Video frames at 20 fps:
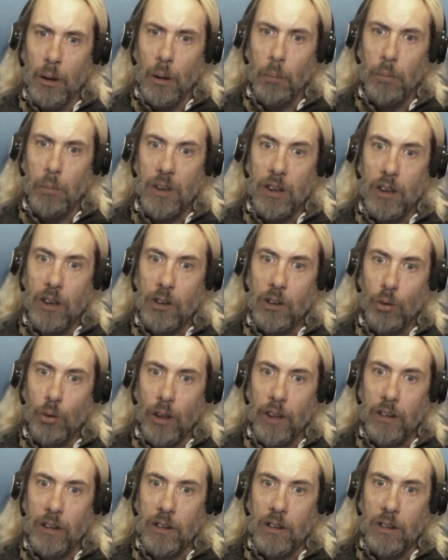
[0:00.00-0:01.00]
But guess
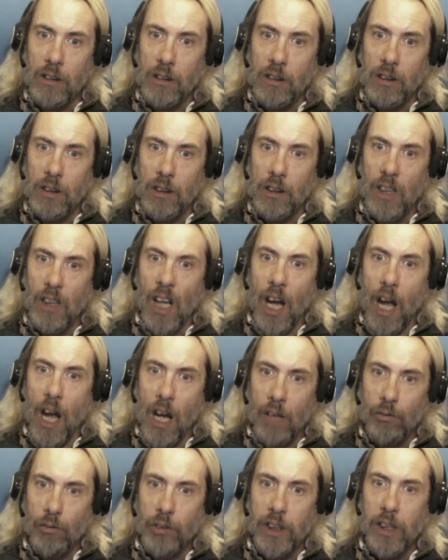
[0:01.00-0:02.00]
what?
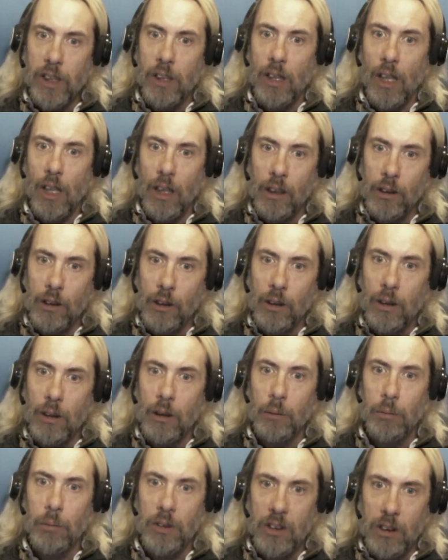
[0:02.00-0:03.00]
Every other
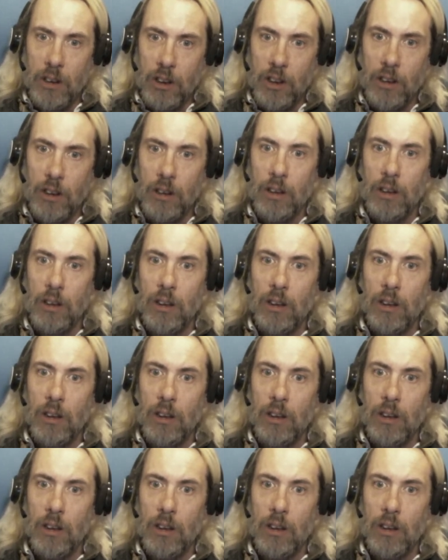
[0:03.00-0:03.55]
position